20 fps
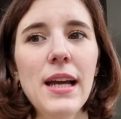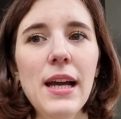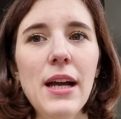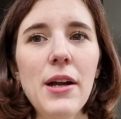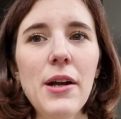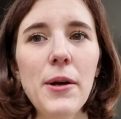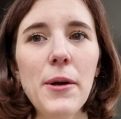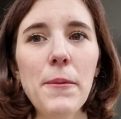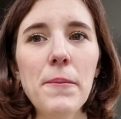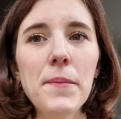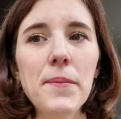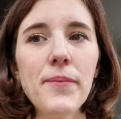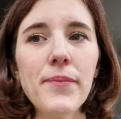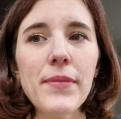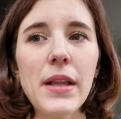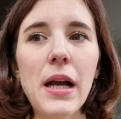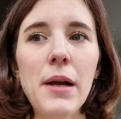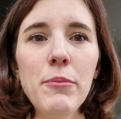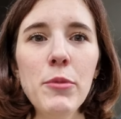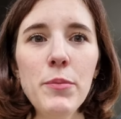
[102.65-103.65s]

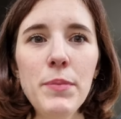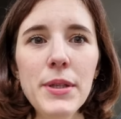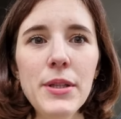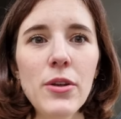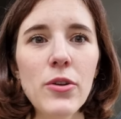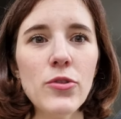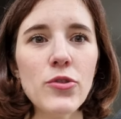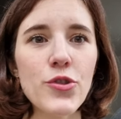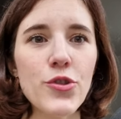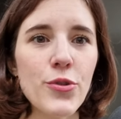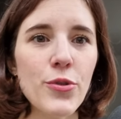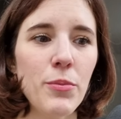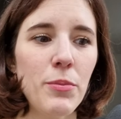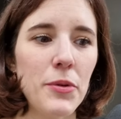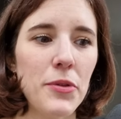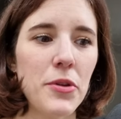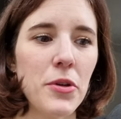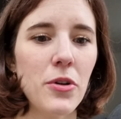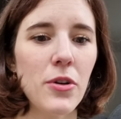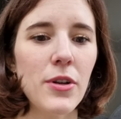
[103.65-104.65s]
I'm a bit unsure
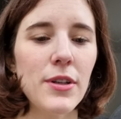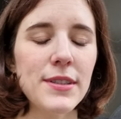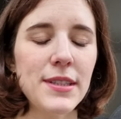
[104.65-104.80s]
about the color.